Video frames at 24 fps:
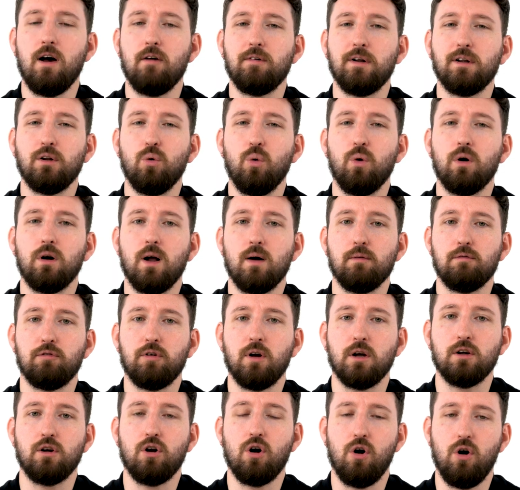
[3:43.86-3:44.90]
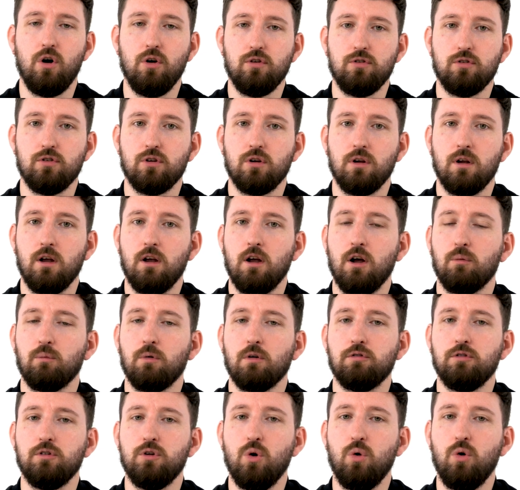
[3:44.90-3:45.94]
have a lower upfront cost,
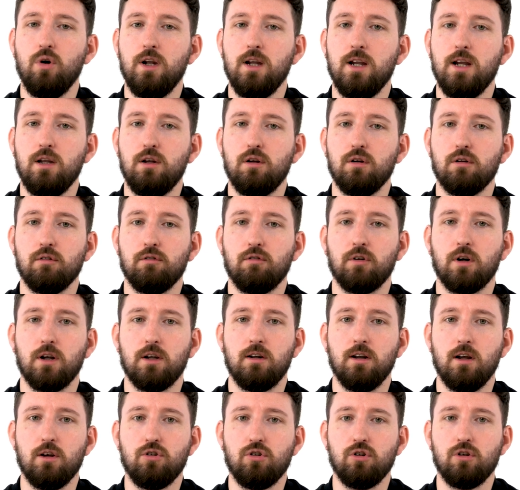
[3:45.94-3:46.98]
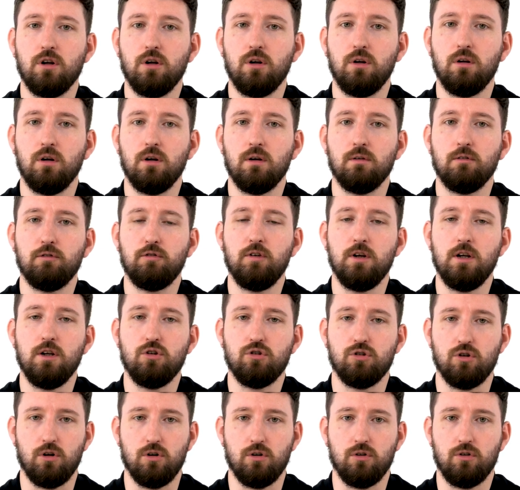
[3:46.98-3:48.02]
with no need for additional
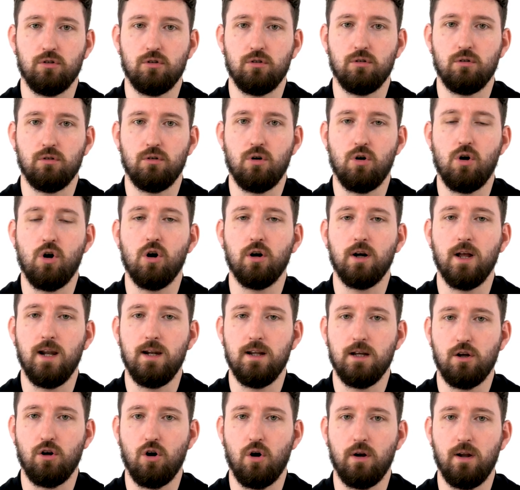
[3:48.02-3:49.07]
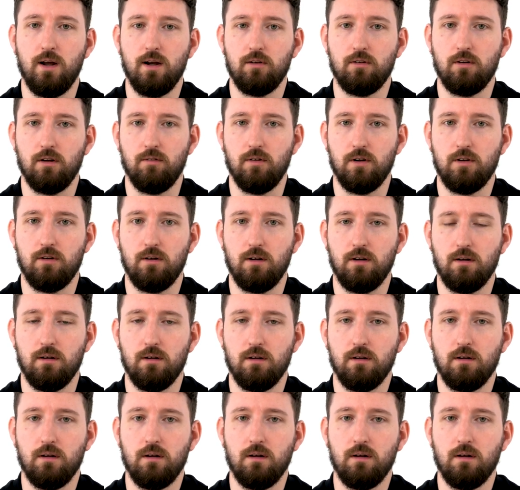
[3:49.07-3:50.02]
features or any connectivity